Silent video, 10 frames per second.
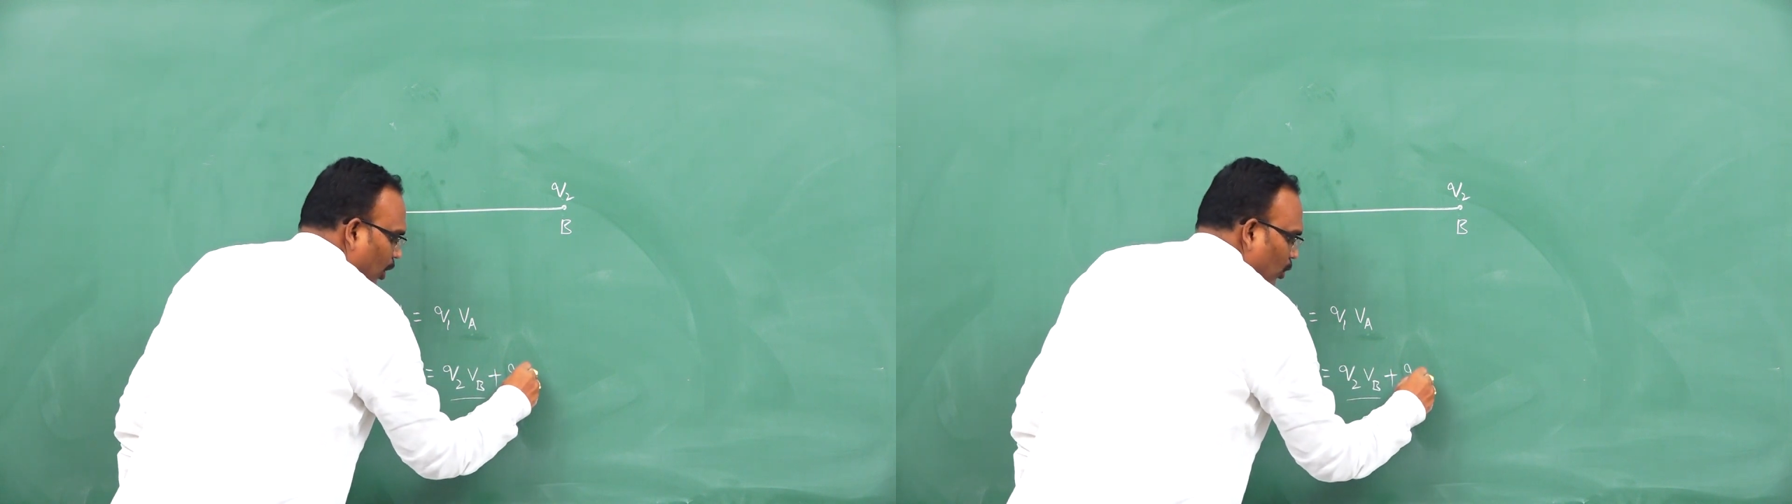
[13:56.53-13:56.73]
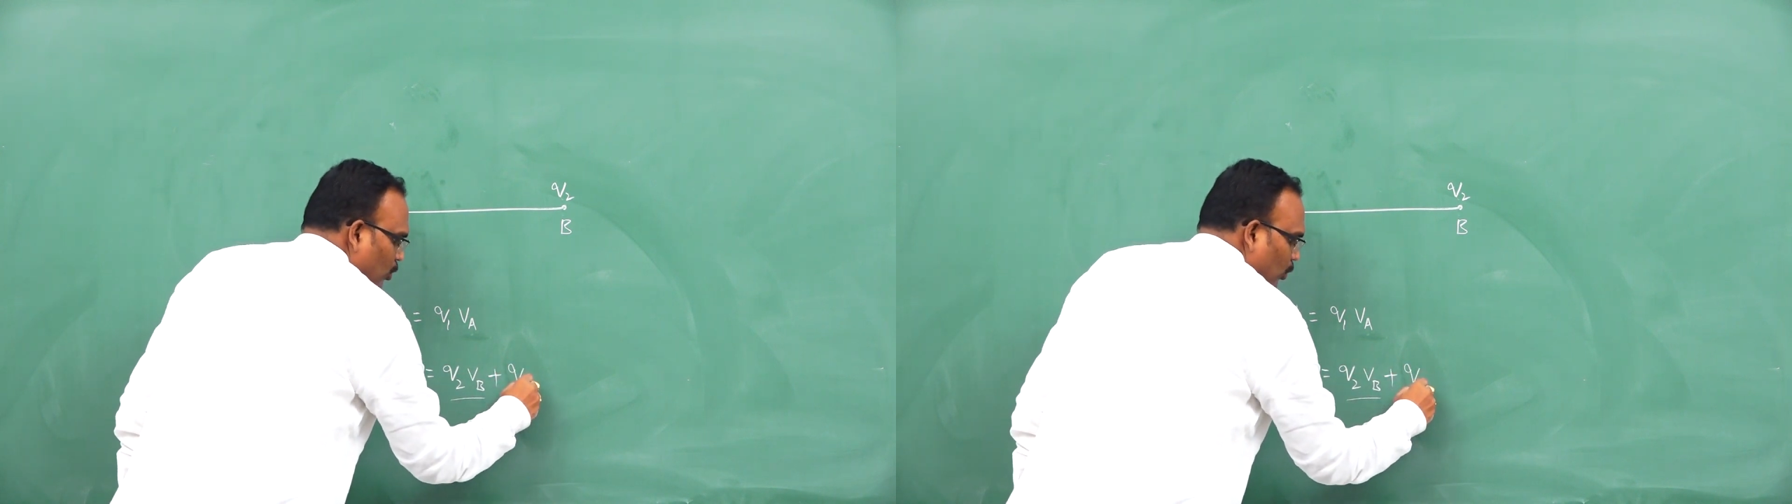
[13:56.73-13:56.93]

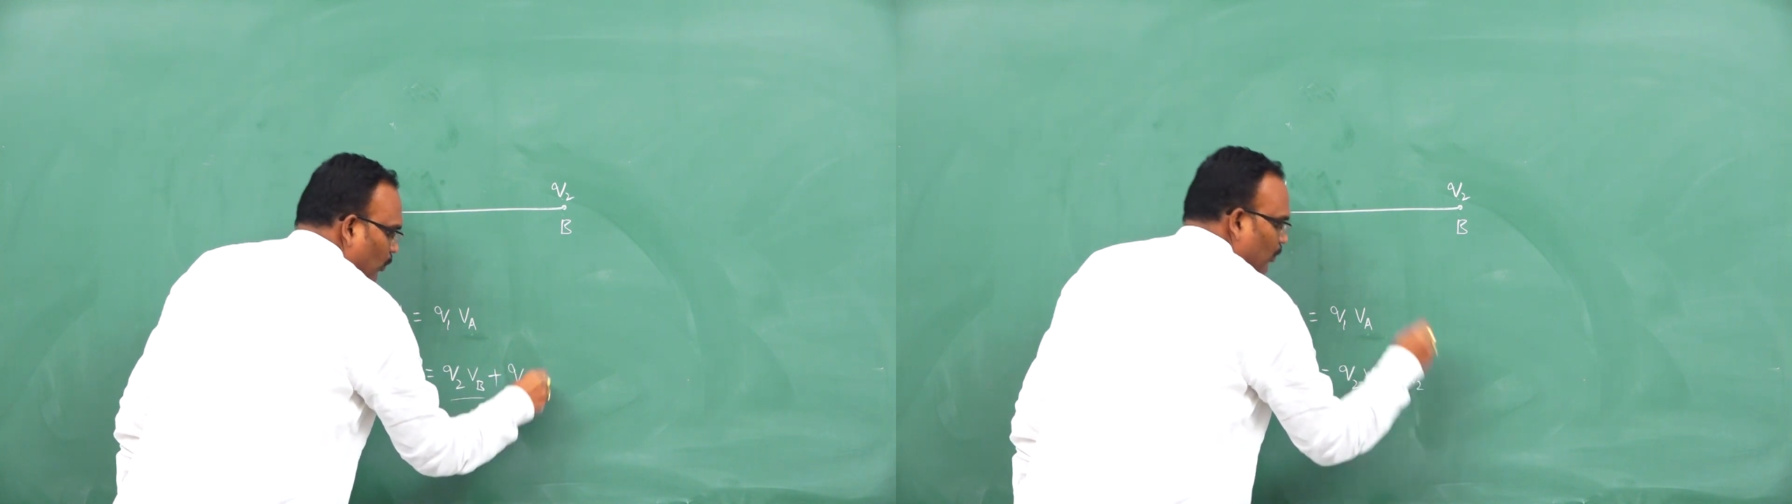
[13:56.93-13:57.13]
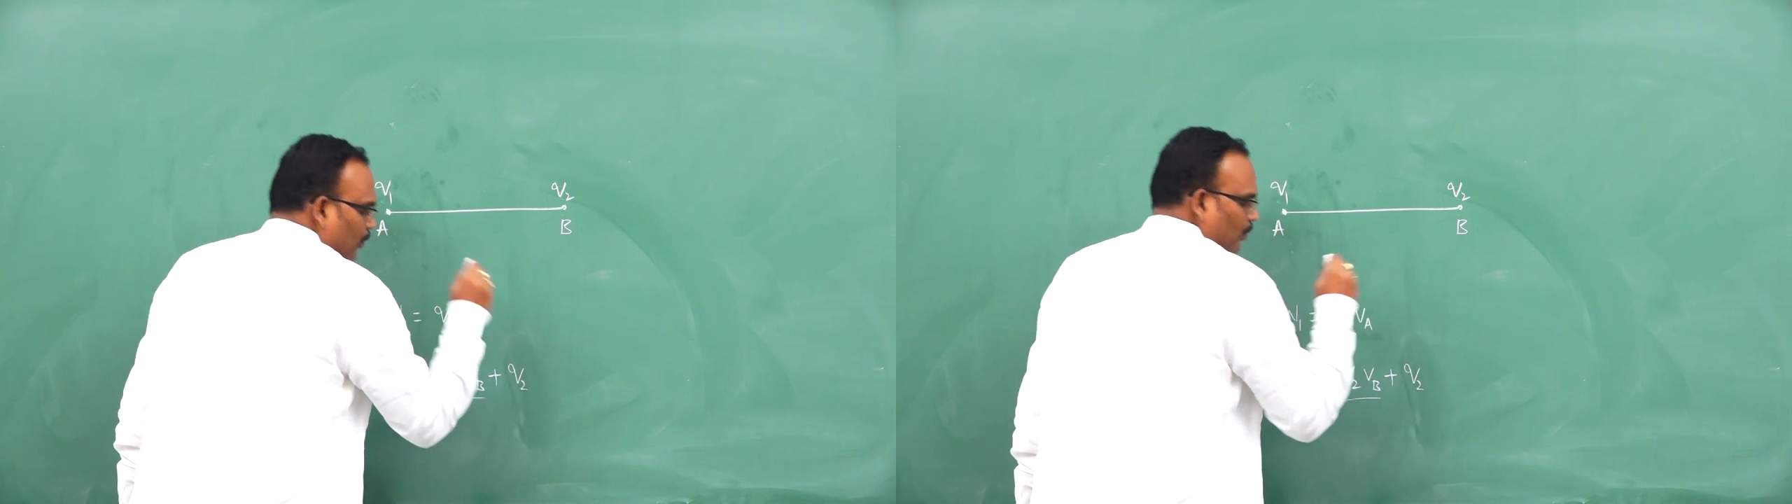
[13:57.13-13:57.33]

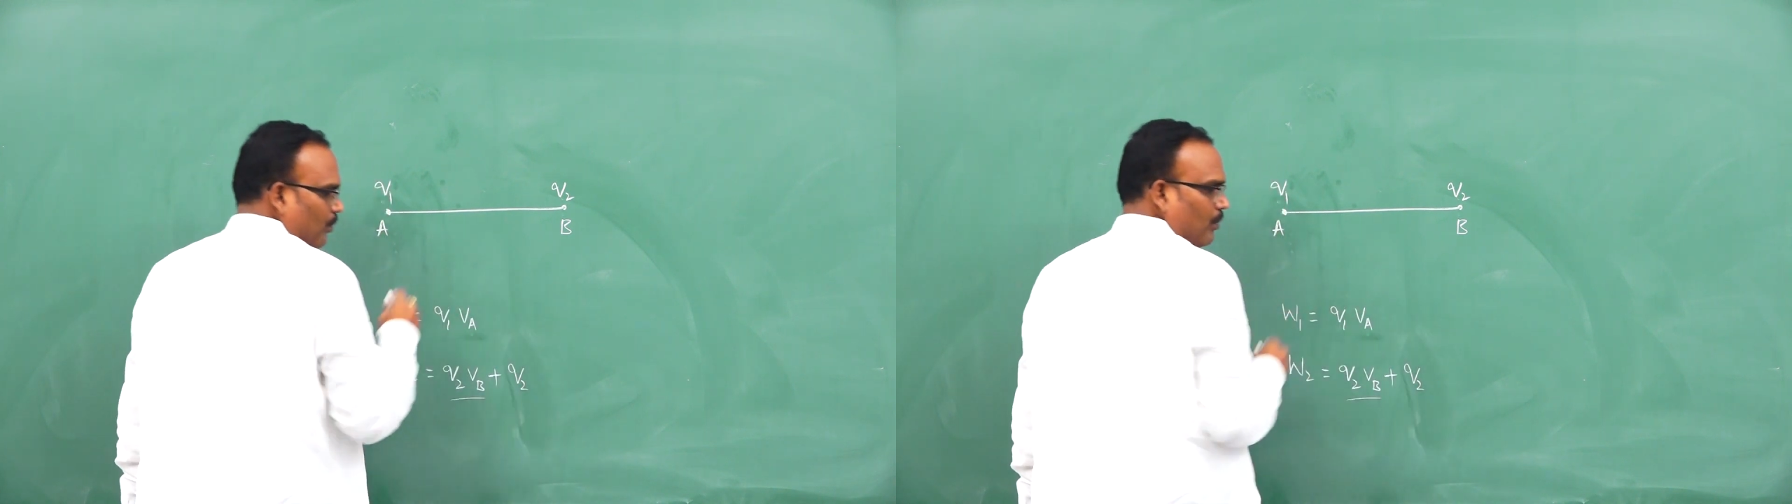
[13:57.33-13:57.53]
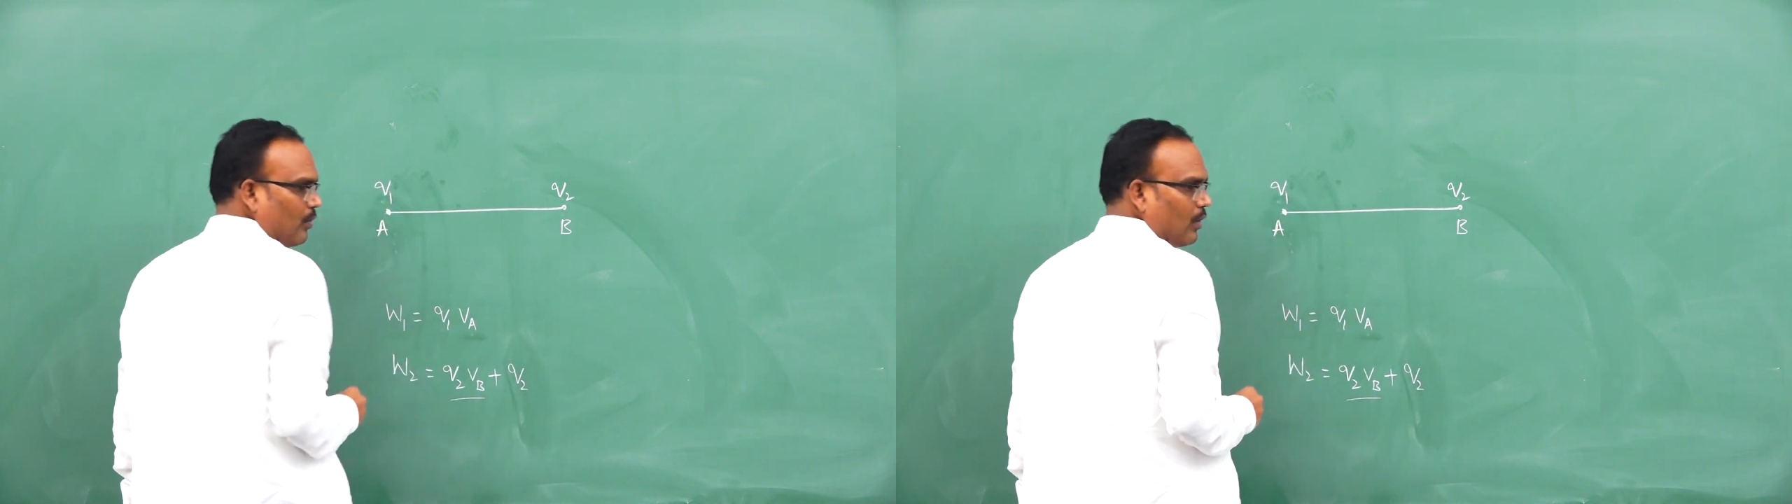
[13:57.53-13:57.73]

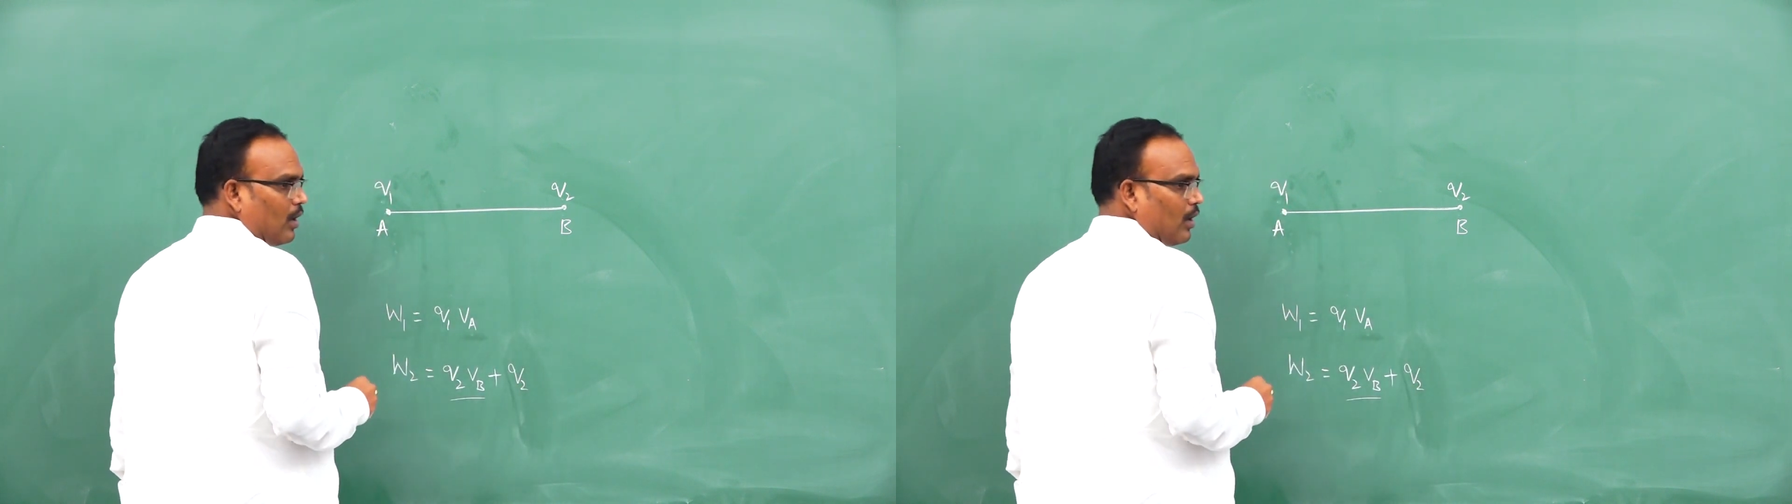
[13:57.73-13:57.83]
Q2